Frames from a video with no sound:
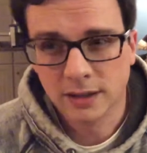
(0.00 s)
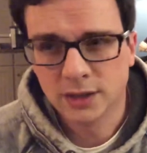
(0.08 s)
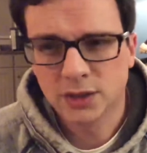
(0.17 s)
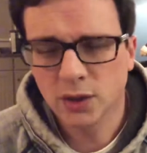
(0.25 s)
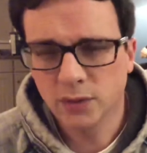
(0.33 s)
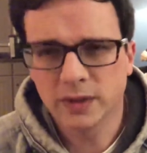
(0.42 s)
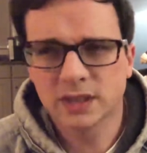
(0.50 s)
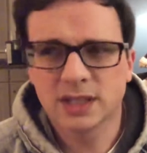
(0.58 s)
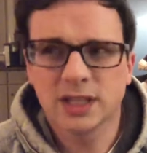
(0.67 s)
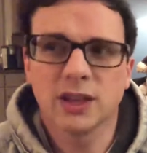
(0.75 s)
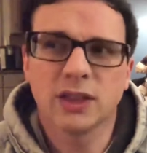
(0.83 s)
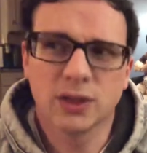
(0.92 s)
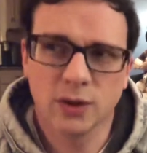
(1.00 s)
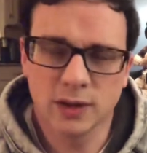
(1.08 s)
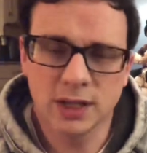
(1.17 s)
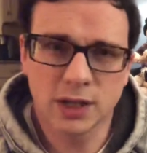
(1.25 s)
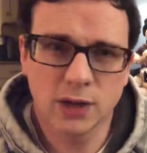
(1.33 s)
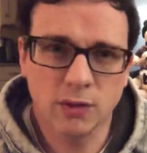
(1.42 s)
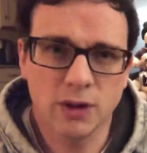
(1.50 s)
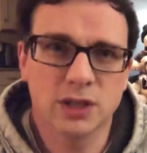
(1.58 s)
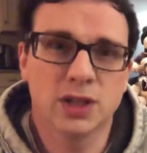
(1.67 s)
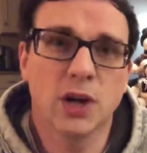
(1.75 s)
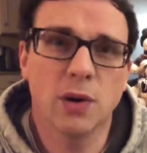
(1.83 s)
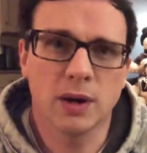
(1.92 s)
So if it's like 30
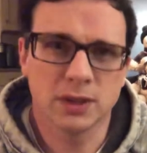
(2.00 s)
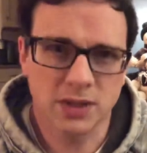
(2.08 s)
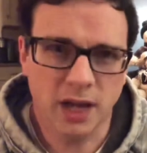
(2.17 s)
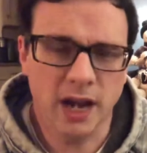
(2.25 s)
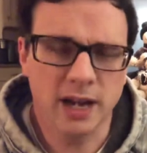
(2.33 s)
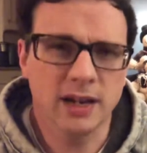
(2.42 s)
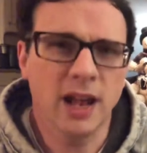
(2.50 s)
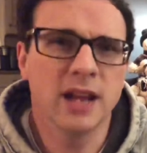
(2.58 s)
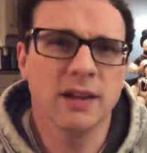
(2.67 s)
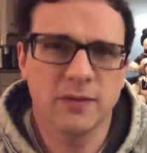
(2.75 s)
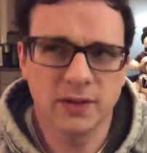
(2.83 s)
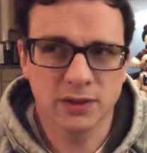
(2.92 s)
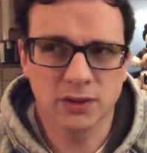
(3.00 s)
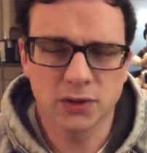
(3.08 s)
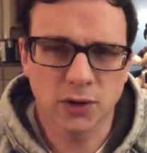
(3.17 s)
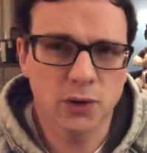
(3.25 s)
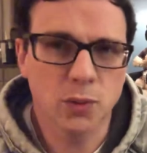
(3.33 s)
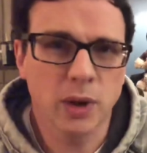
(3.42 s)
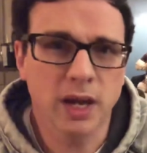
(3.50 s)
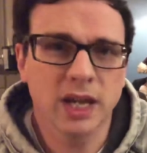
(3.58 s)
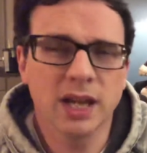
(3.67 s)
degrees, you go outside and it feels a certain way.